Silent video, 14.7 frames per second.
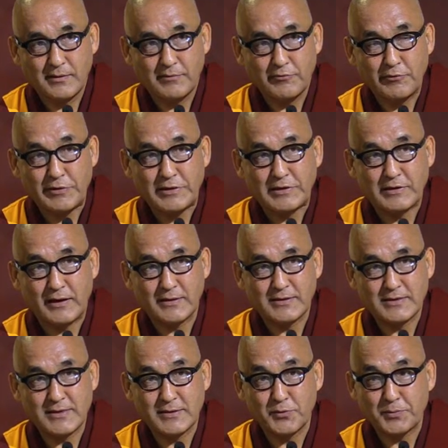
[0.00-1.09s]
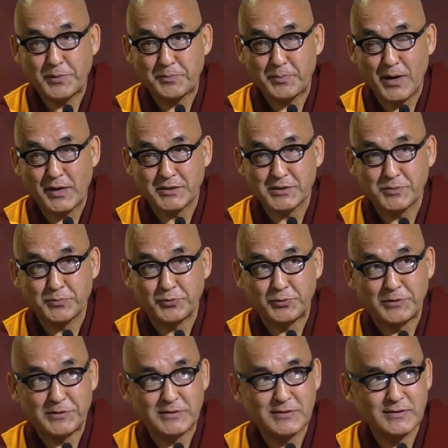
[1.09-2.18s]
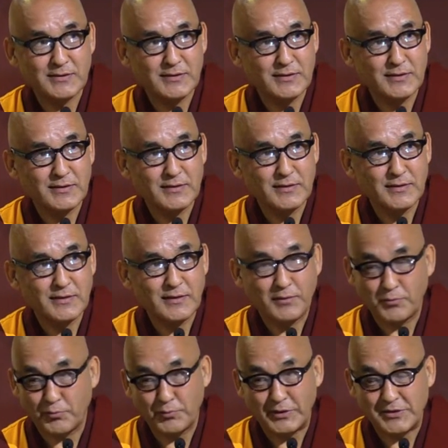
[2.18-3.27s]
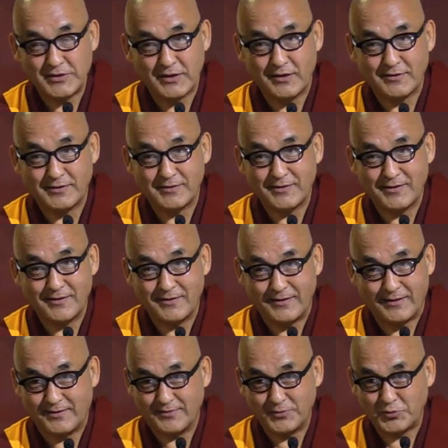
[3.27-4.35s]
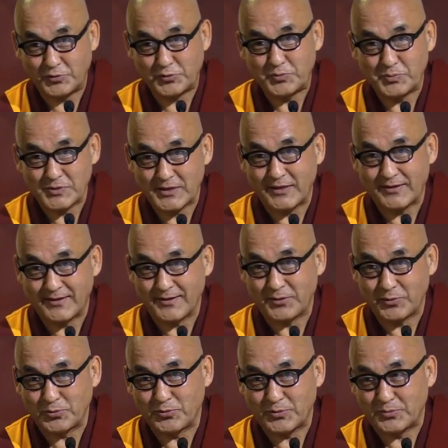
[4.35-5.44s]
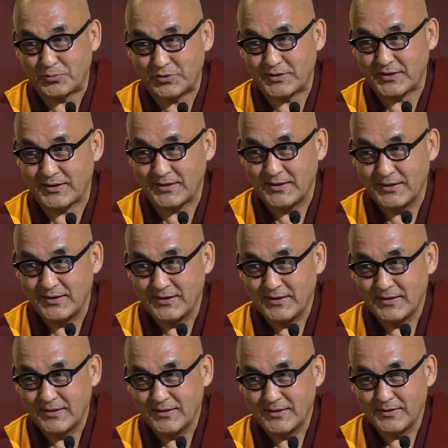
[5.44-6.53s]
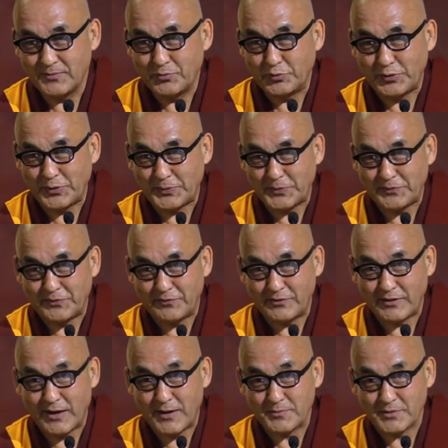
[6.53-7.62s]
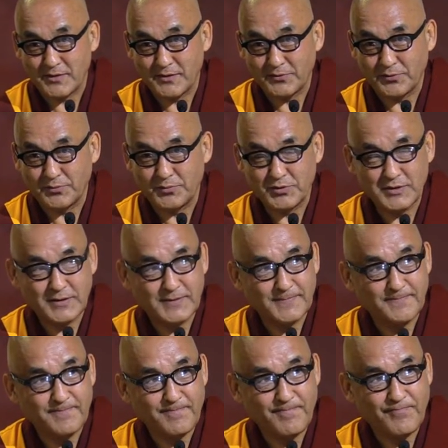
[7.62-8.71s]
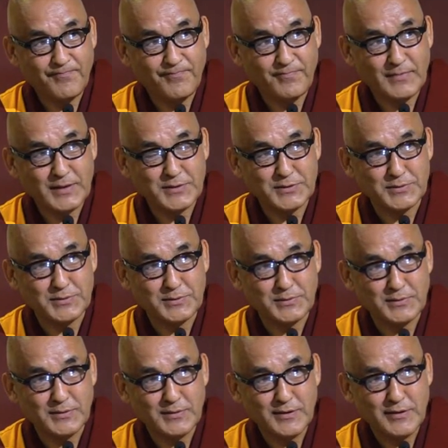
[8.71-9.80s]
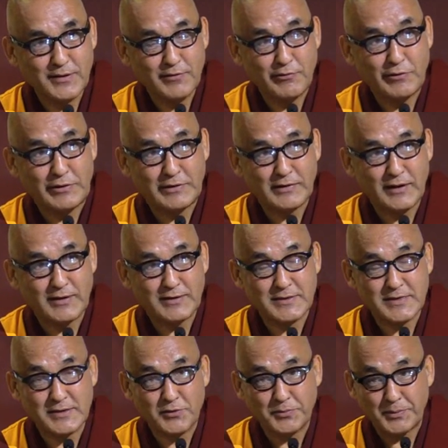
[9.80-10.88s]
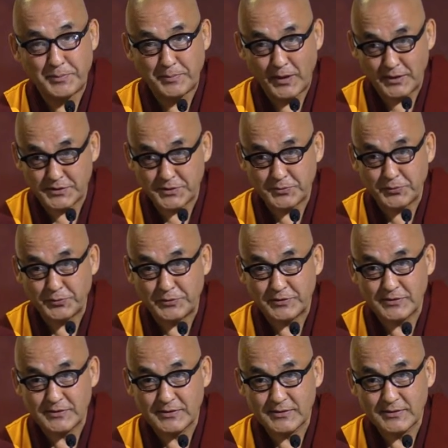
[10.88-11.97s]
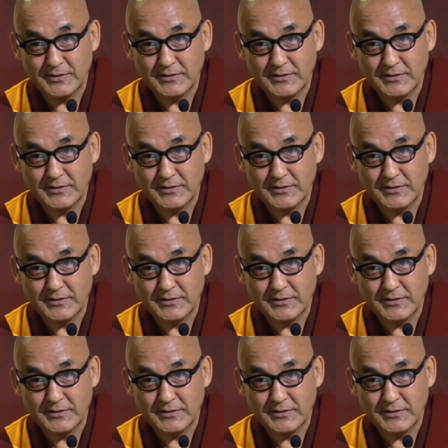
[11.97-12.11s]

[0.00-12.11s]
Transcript: reincarnation of the past Buddhas. We chanted, like Tisum Sangye Guru Rinpoche, Buddha of the three times, Guru Rinpoche. So, reincarnation of the past Buddhas.